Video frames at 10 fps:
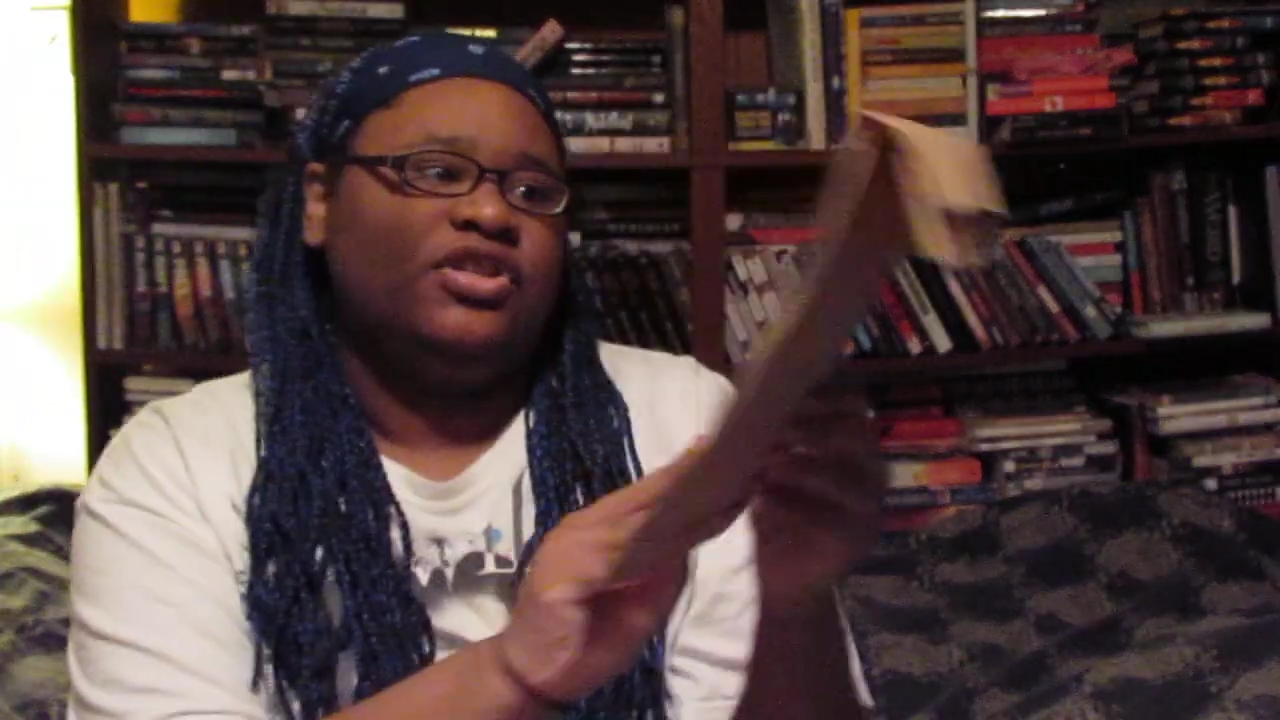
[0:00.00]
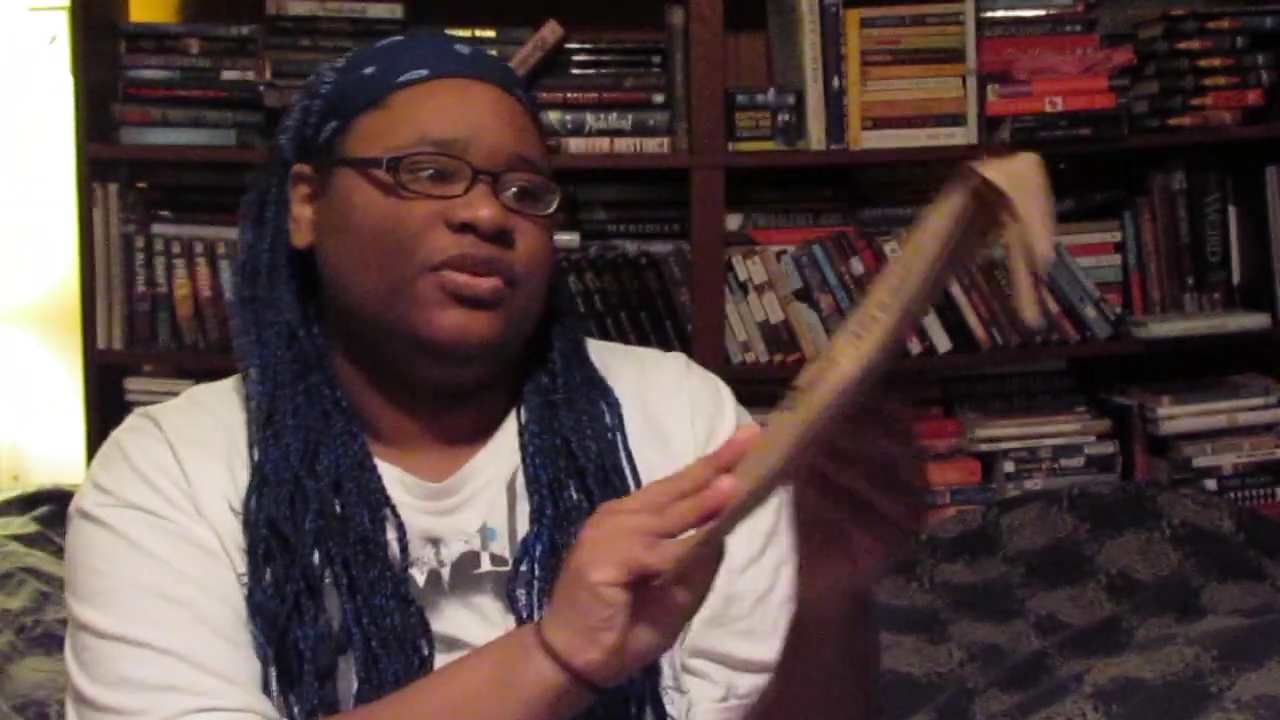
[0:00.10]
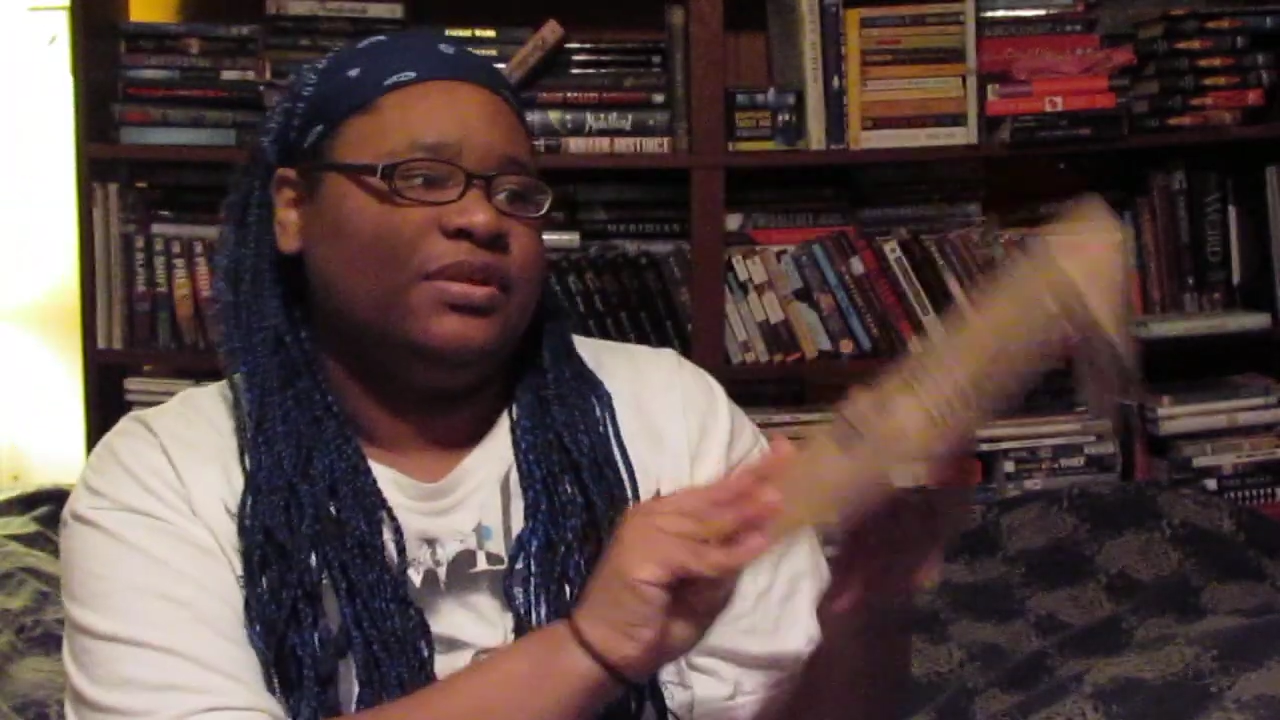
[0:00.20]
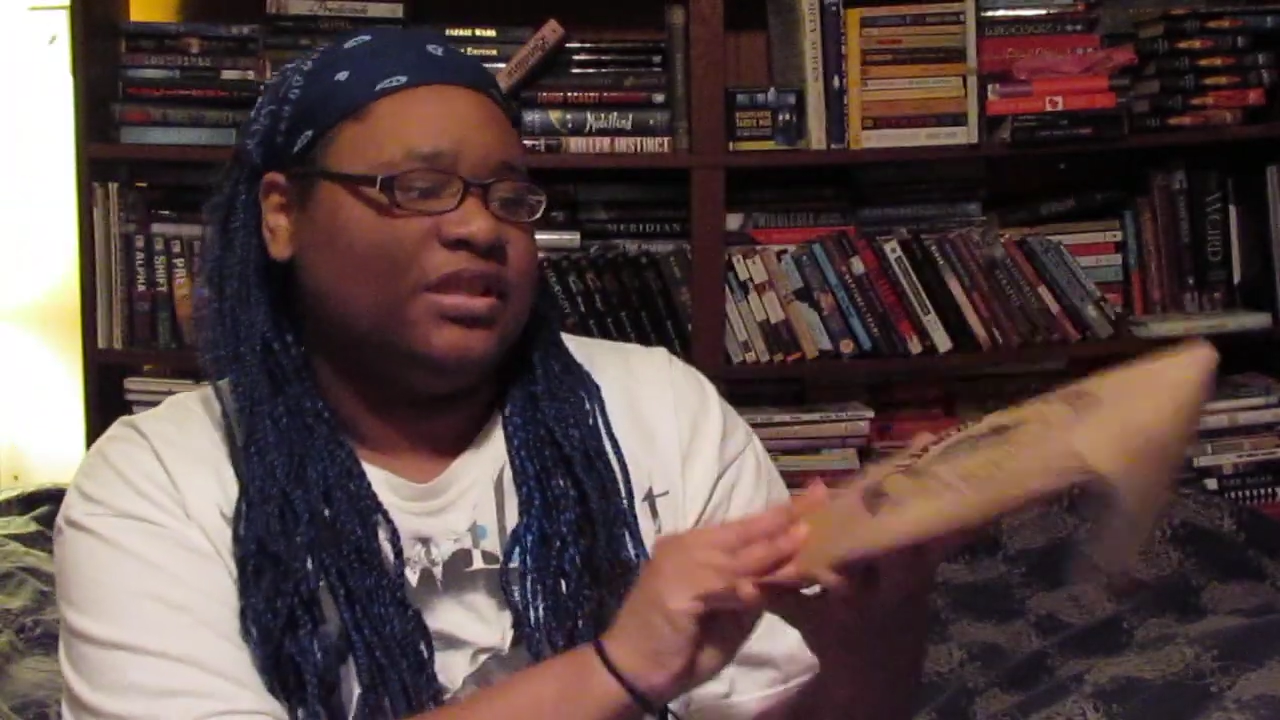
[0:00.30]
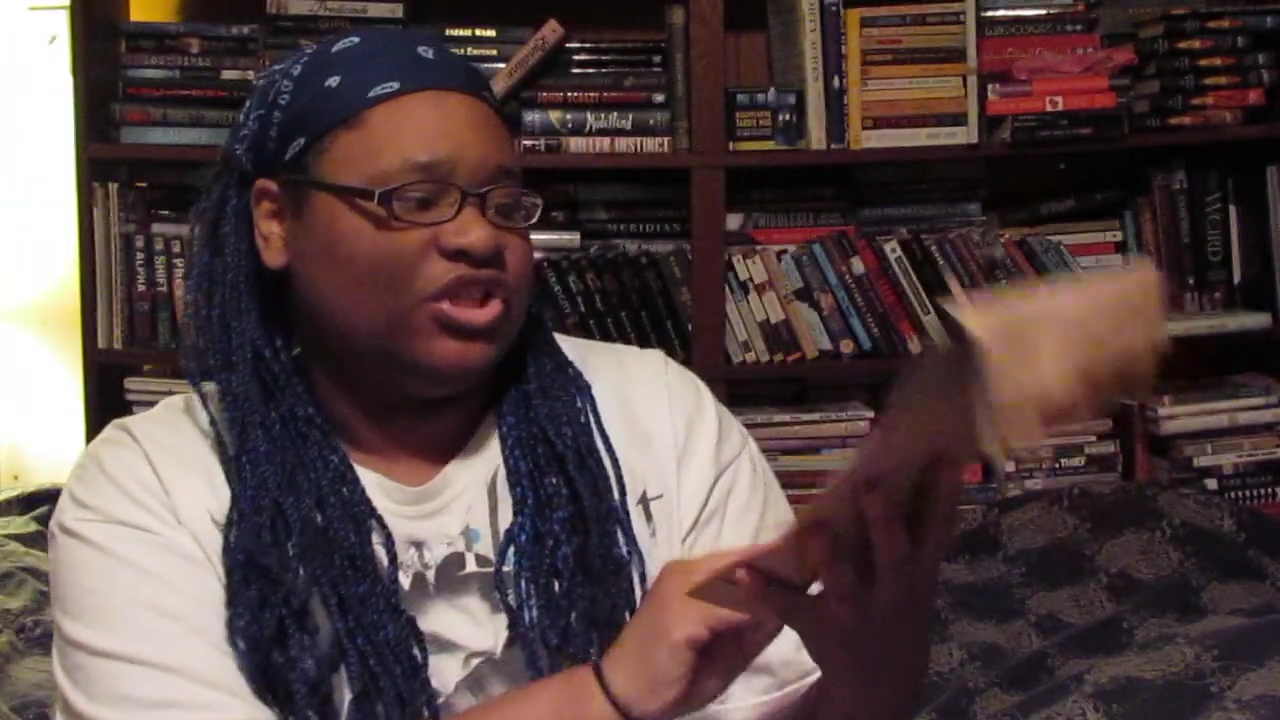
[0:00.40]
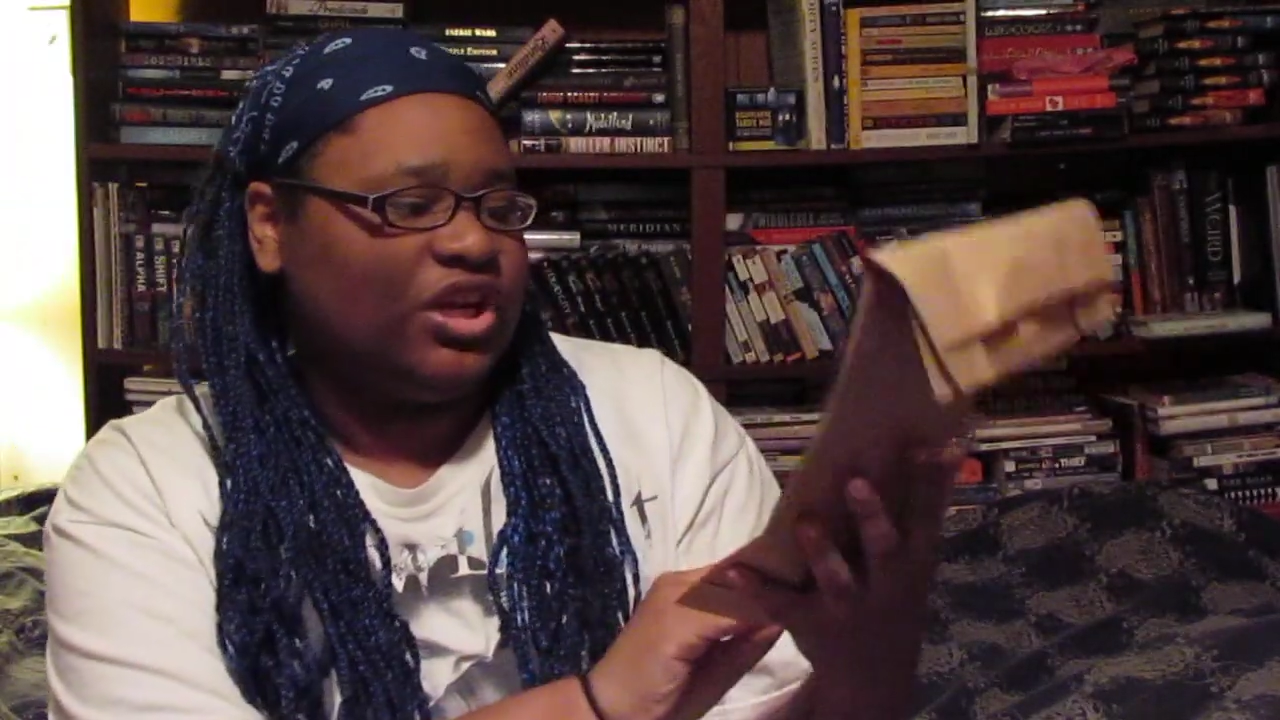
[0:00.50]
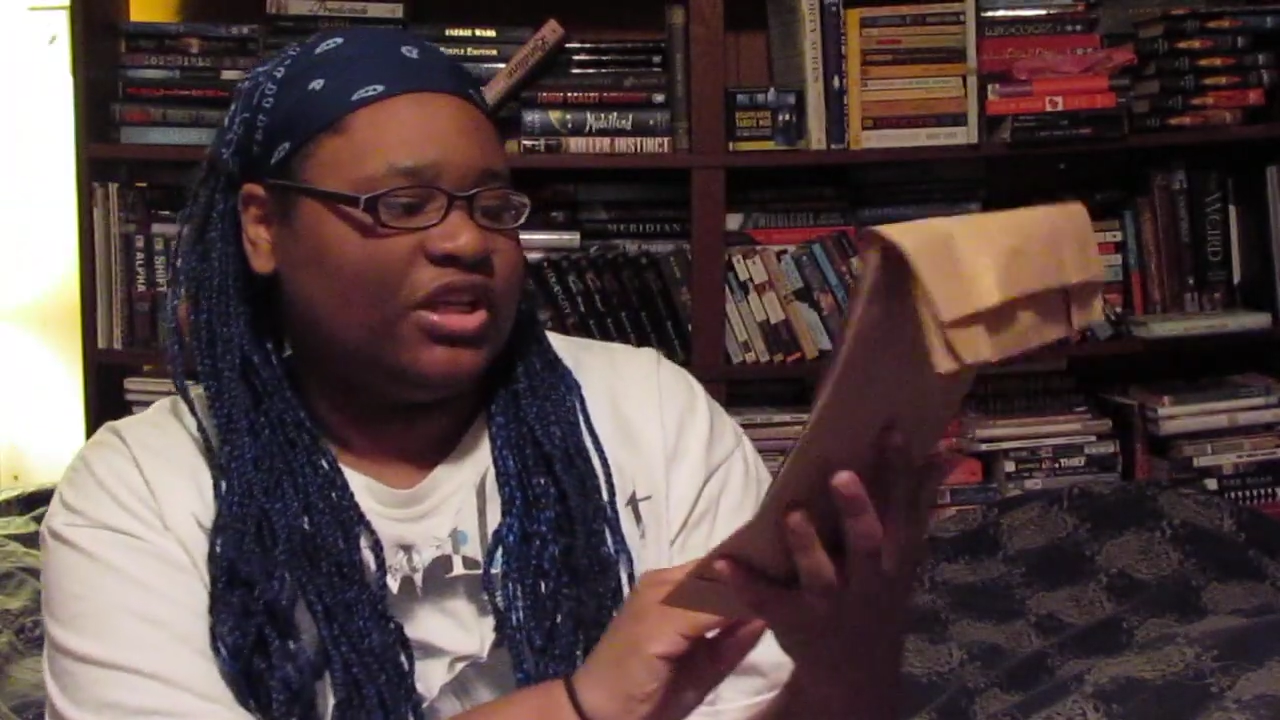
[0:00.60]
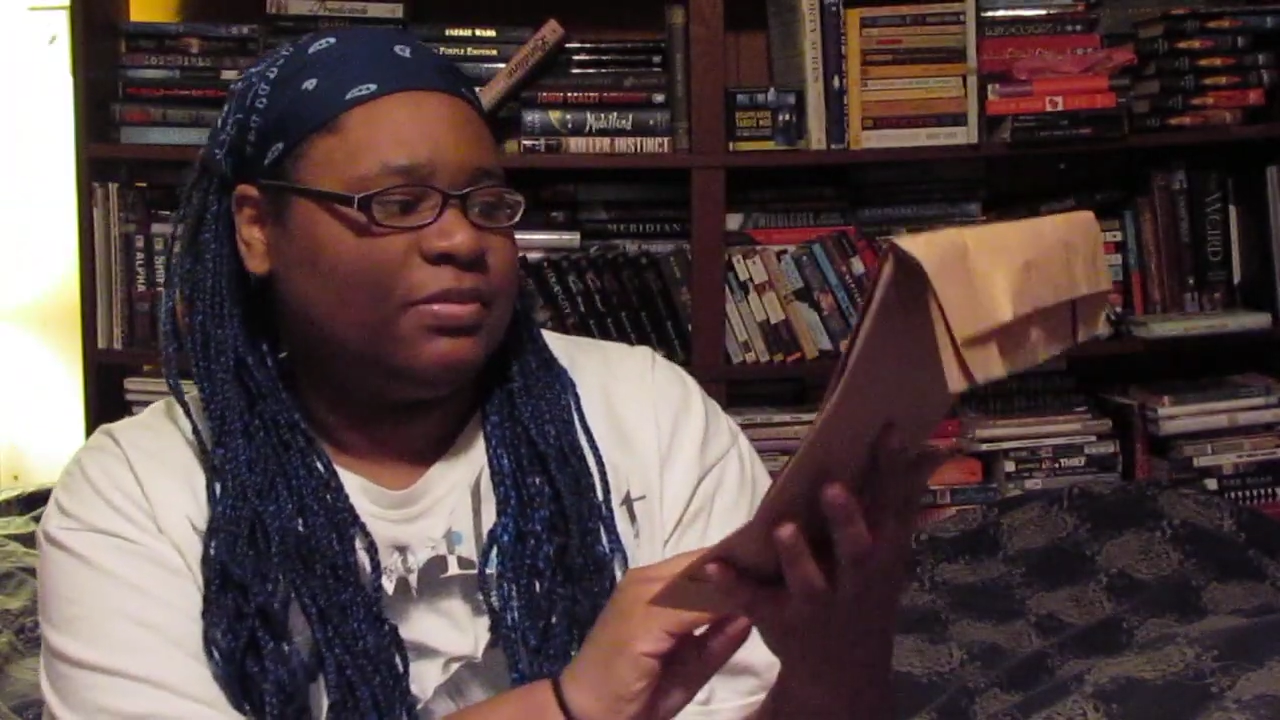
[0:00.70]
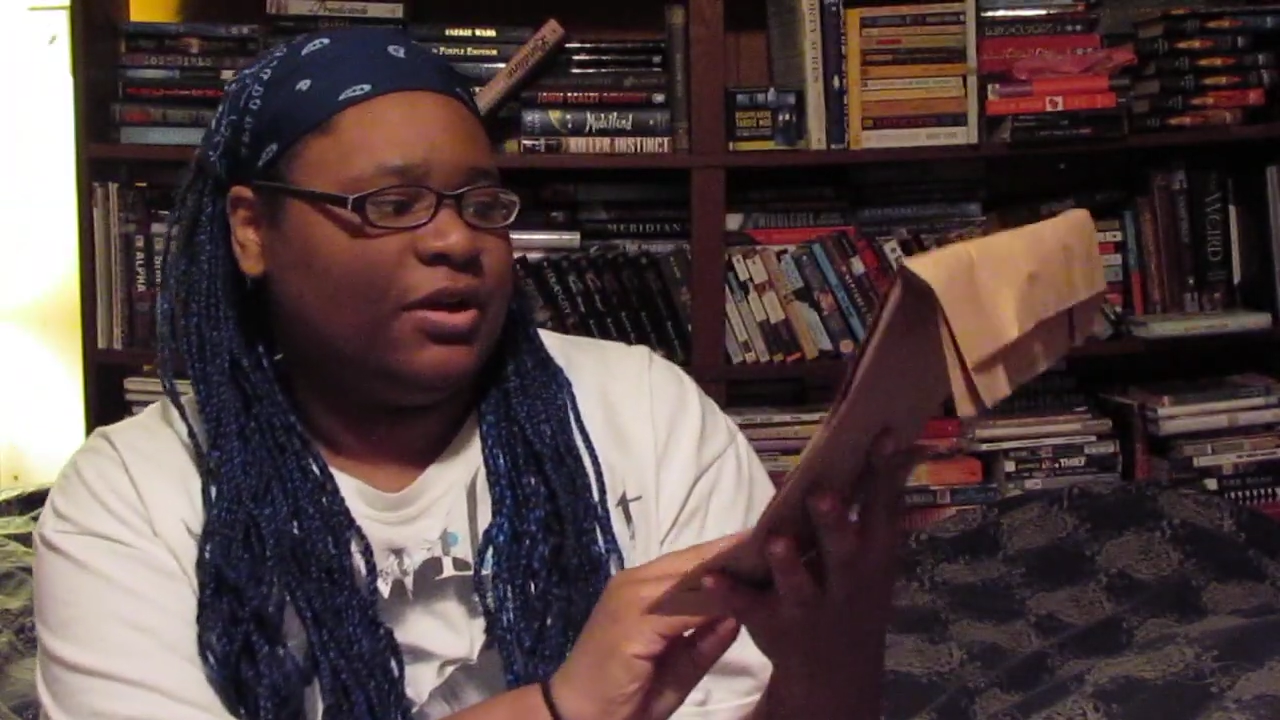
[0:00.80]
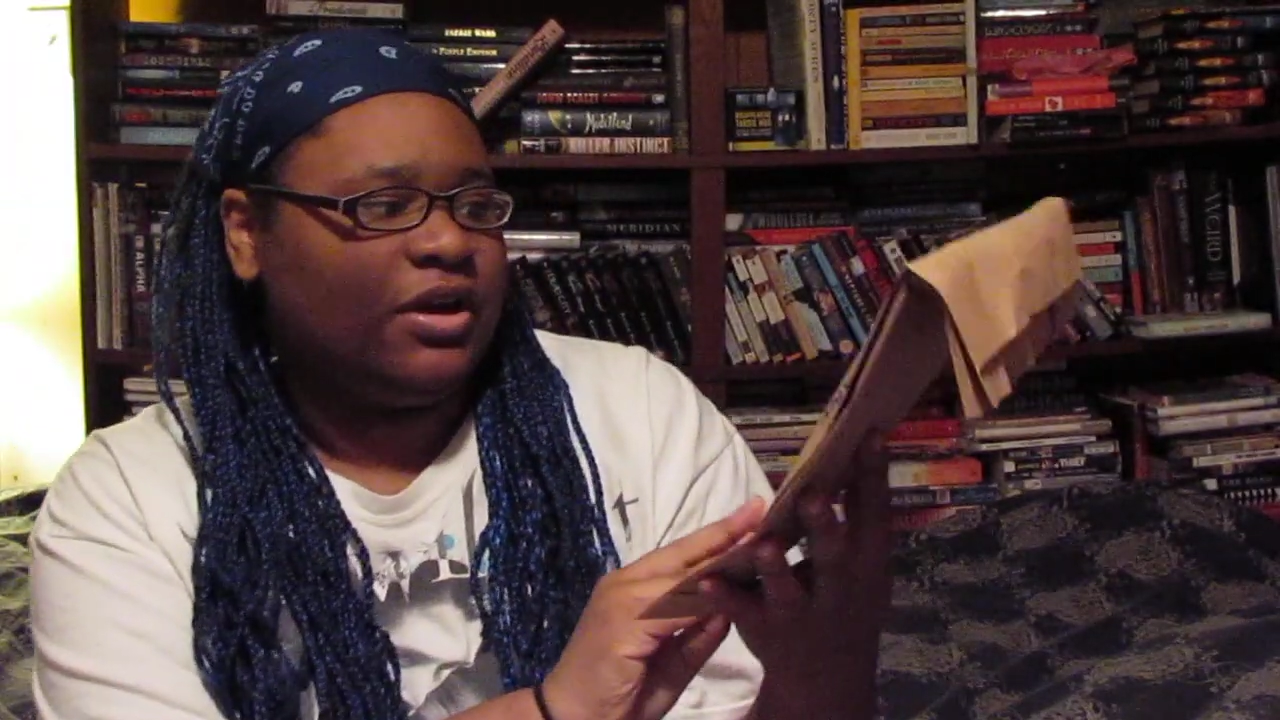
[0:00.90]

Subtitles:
She went to Shakespeare